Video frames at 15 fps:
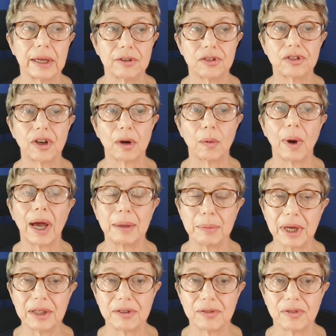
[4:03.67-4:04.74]
So I
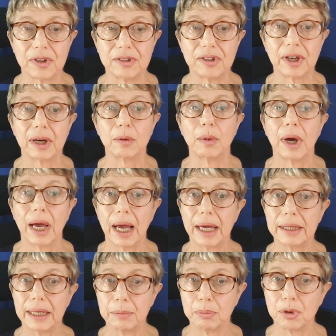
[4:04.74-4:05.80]
made the video and I